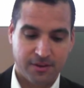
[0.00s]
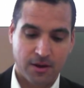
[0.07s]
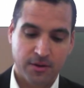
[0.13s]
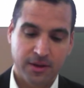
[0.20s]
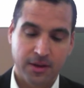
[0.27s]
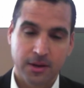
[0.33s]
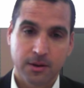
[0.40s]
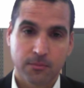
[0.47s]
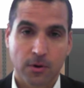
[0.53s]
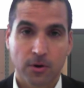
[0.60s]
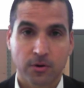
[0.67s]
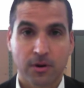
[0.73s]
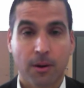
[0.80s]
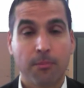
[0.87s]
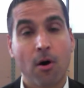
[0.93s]
oh, he
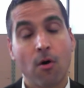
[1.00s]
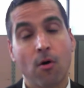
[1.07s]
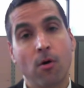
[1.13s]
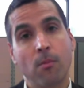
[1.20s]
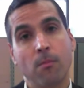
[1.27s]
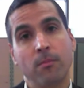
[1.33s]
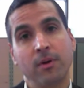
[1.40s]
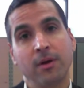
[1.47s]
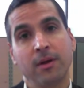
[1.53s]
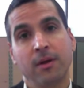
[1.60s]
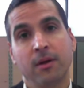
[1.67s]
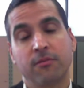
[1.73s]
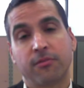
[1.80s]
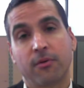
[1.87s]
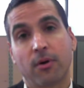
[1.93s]
wrote a poem
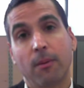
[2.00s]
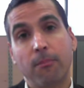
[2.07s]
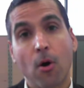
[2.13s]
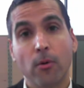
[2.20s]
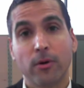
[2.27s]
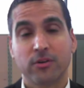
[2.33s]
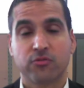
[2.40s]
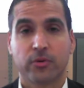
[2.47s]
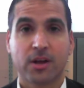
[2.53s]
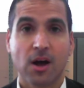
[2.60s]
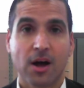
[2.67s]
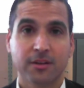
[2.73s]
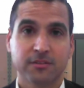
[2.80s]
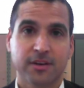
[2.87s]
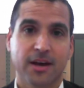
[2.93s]
for a poetry
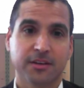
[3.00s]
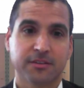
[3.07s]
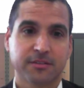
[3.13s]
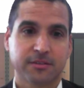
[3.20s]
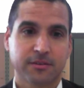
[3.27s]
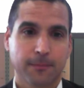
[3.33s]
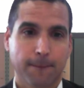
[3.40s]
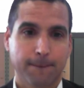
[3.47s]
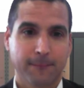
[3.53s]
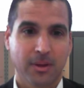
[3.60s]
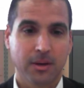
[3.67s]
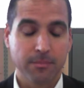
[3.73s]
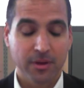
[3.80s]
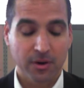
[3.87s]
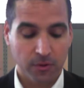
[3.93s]
contest
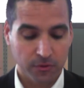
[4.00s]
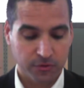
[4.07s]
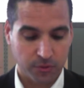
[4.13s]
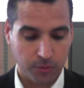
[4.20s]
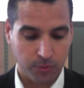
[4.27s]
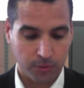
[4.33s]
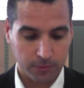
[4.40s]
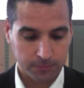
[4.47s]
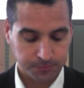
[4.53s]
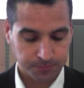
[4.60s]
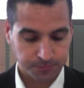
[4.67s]
in middle school.